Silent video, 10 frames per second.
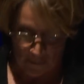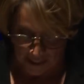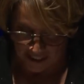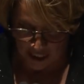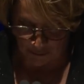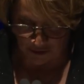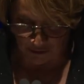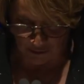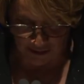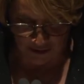I
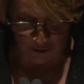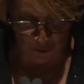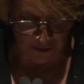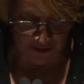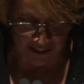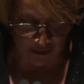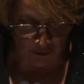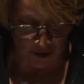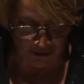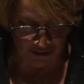absolutely adore. Thank you,
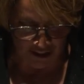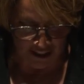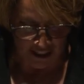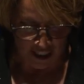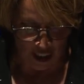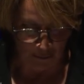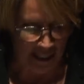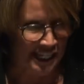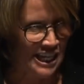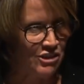Ross. Uh,
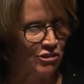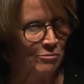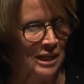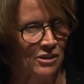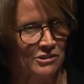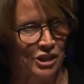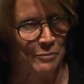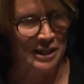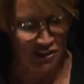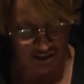my agent, my
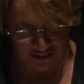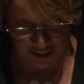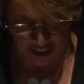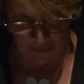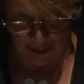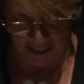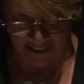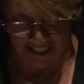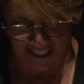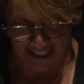longtime agent, Sandy
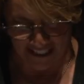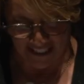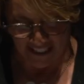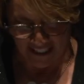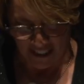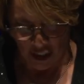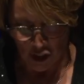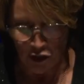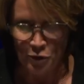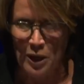Montag,
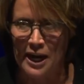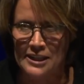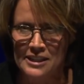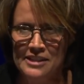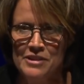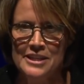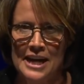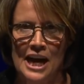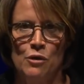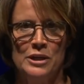who I, even
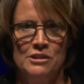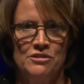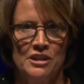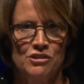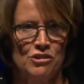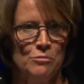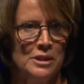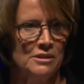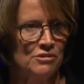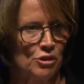now he says to
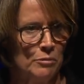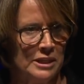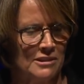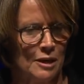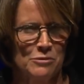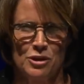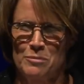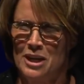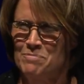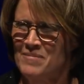me so many times, Look,
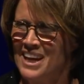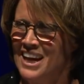Mayor,